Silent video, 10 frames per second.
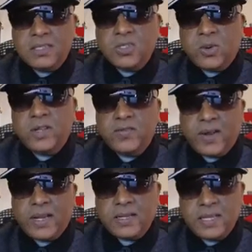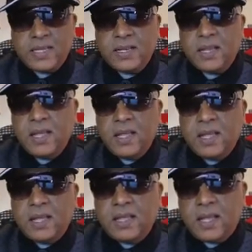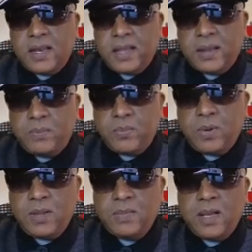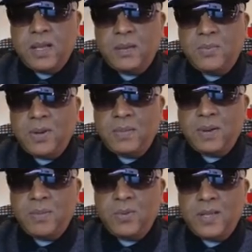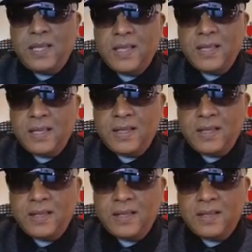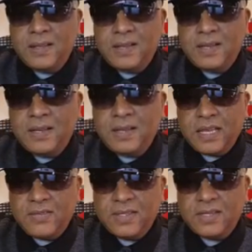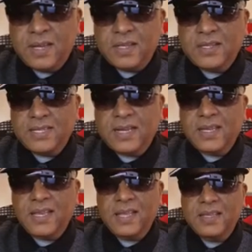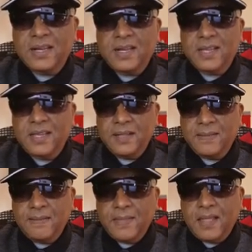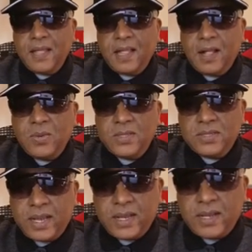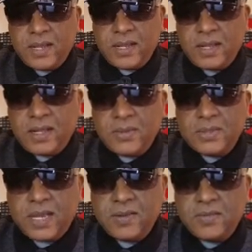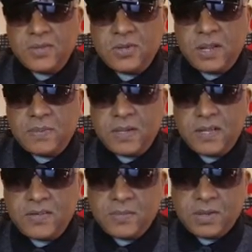to what is fucking needed. Yeah, like Pulima Bully needed Devi Sankri. We tired of this corrupted government